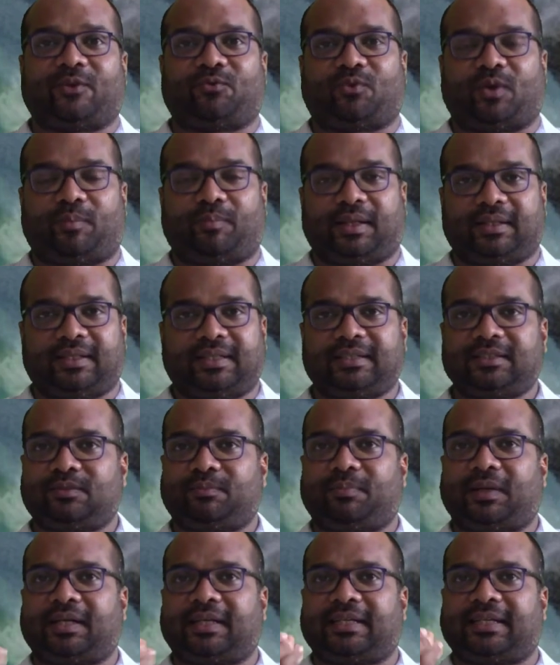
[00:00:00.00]
from others,
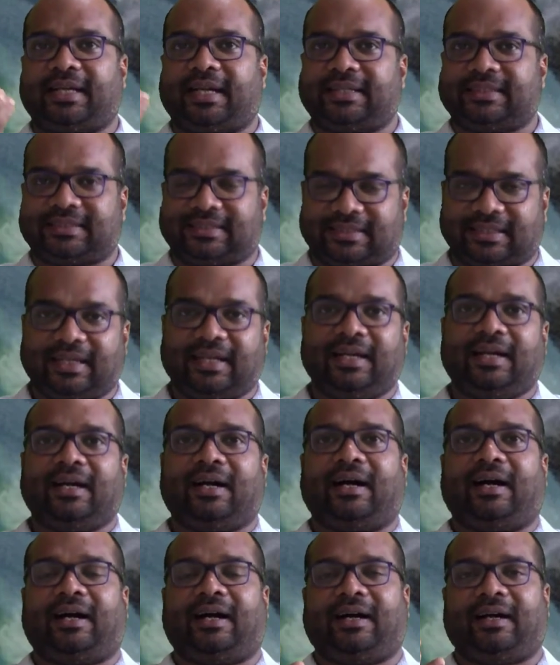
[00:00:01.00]
but it has
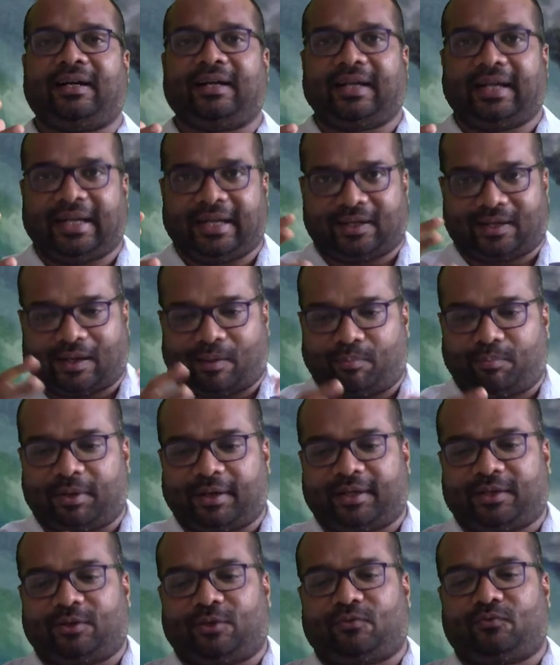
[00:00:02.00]
a
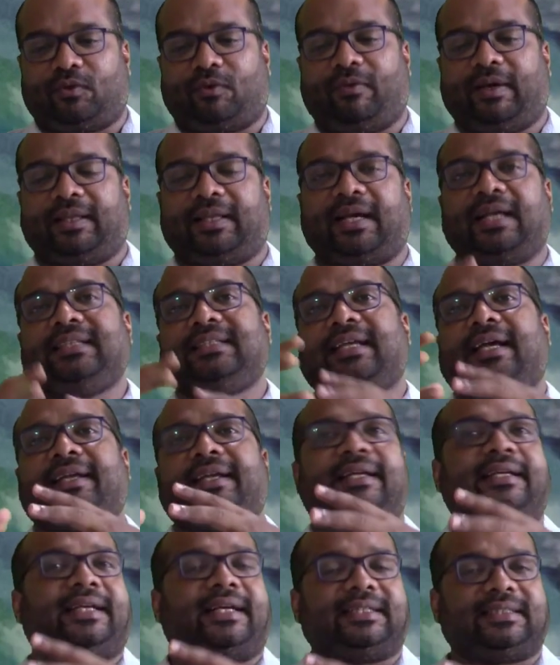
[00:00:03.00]
component of the Vedas, and
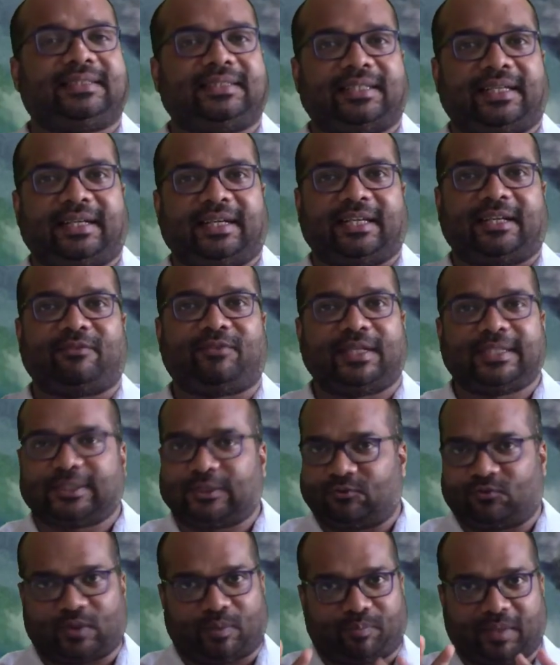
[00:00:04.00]
it has a
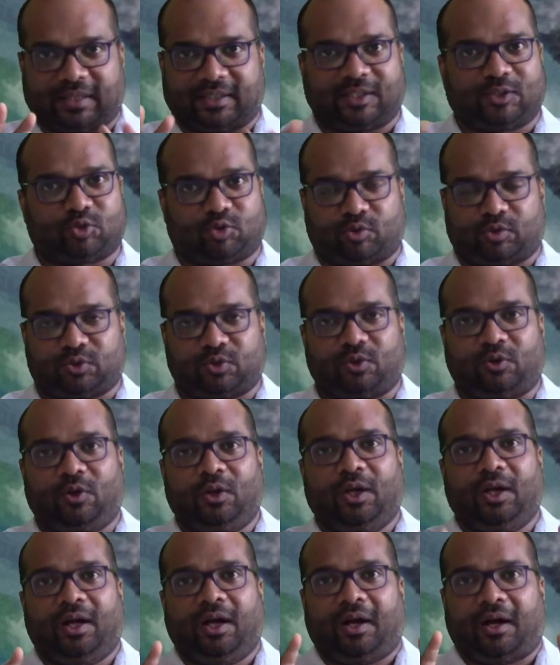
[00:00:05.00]
derivation from others also.
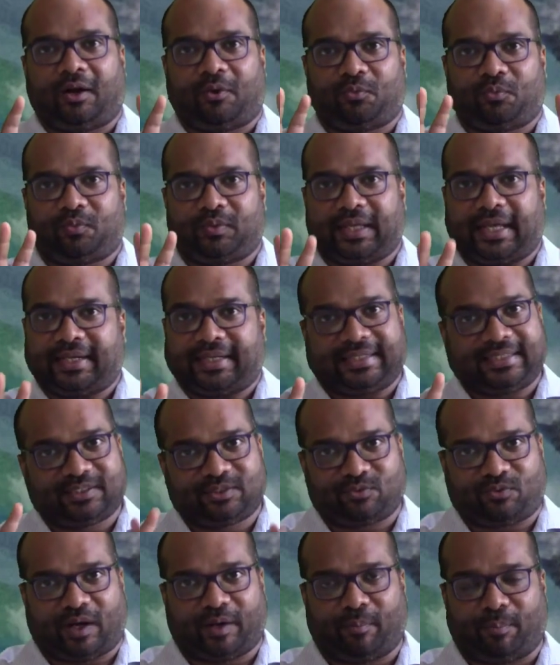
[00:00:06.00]
That is
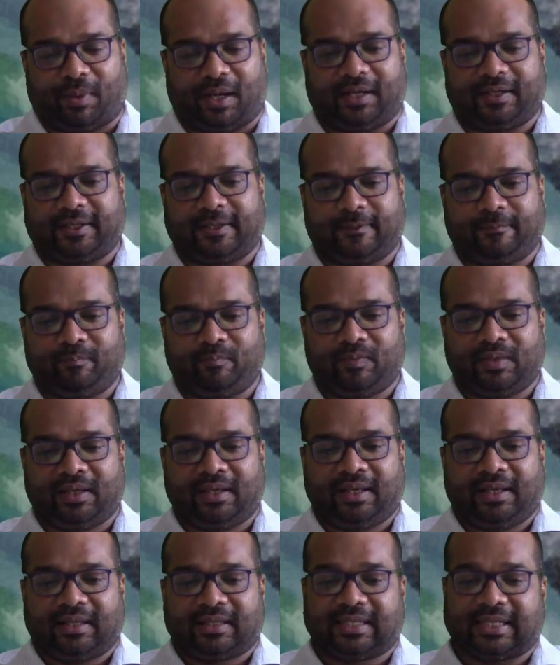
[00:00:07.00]
one part.
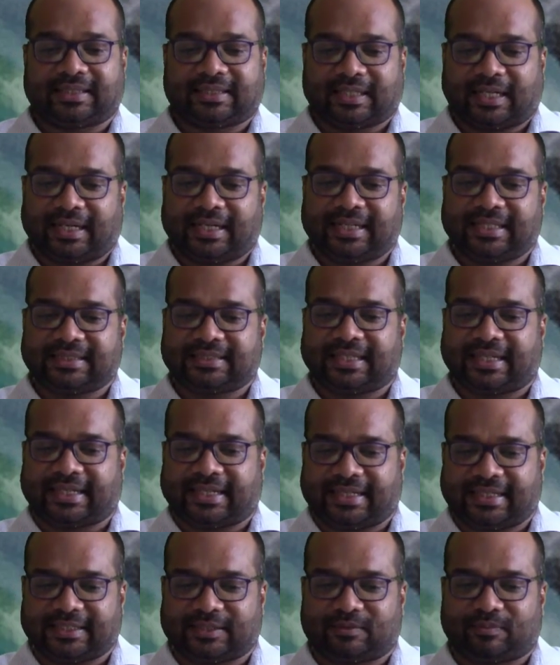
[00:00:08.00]
The third is the
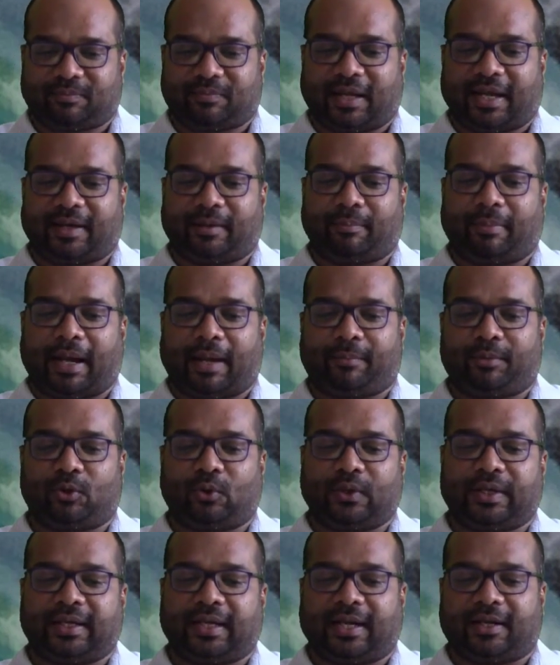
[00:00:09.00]
Greece and
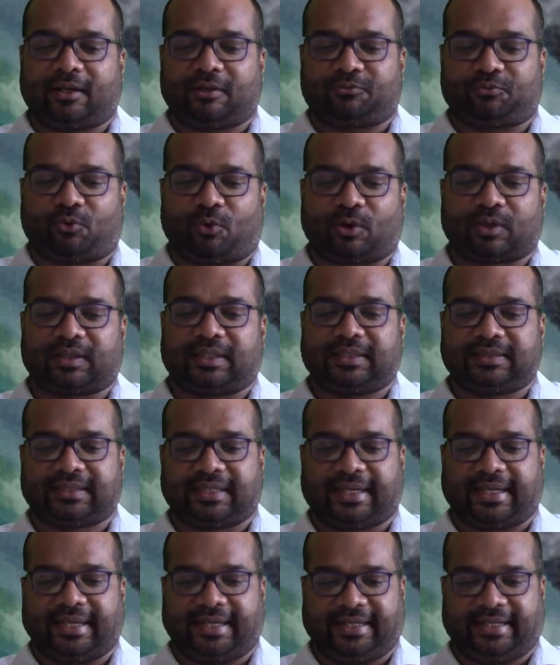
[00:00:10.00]
Babylonian, and the fourth is the
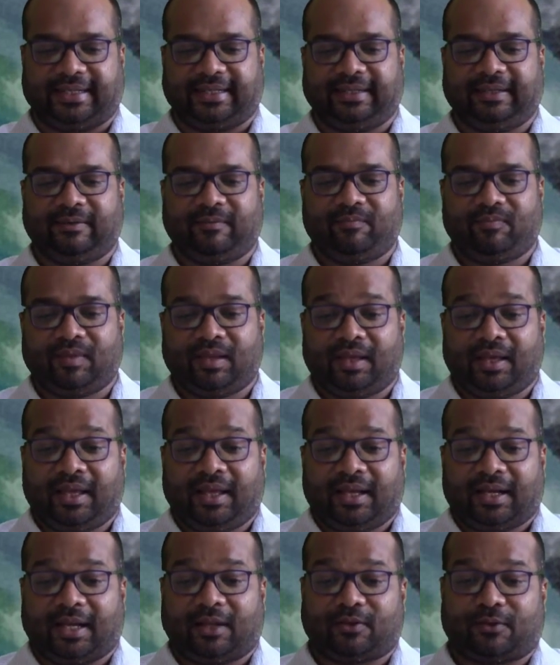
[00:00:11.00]
Greek.
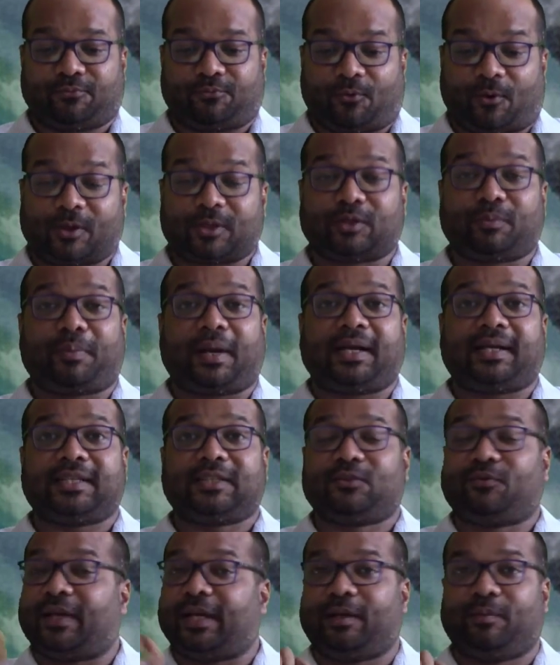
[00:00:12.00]
Now the fourth part
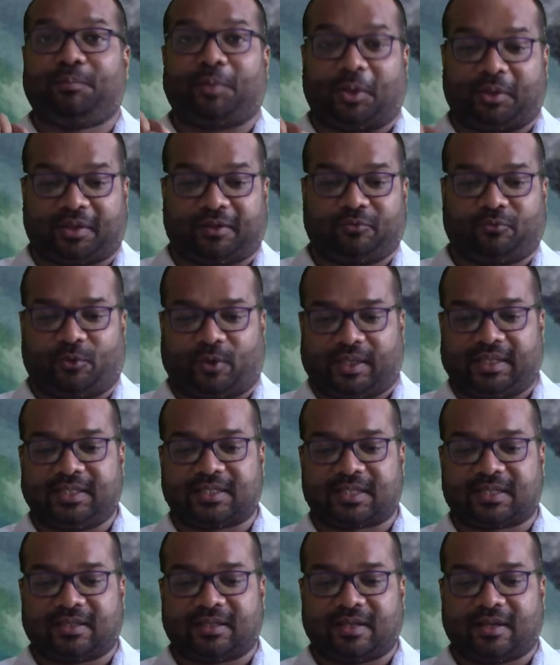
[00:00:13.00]
is very important for
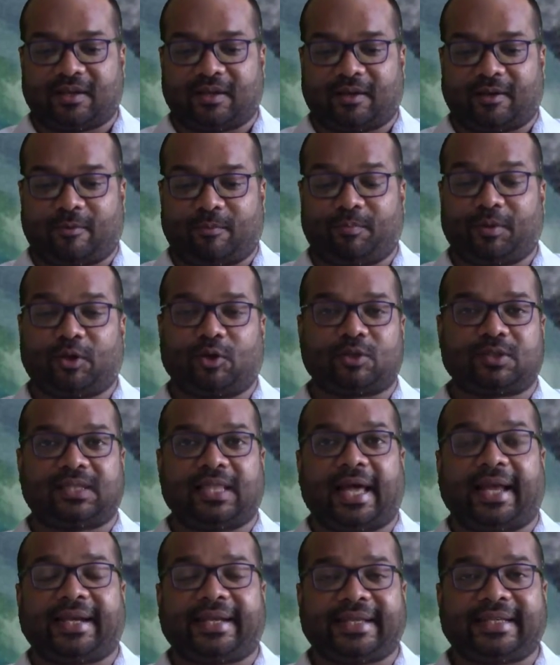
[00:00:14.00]
us, because
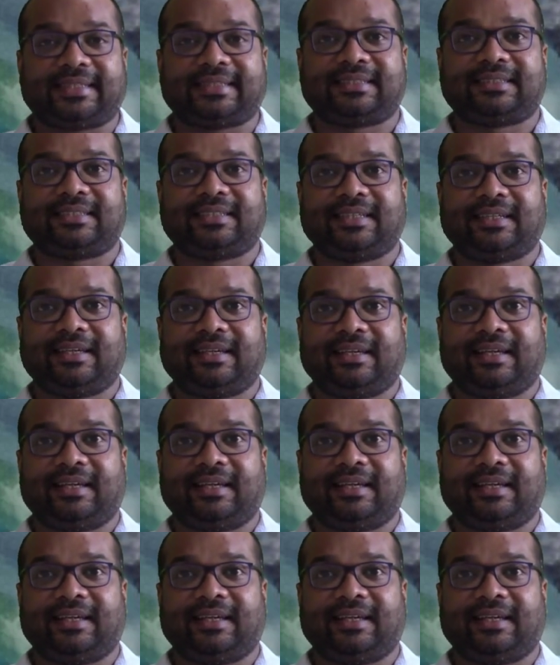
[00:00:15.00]
that is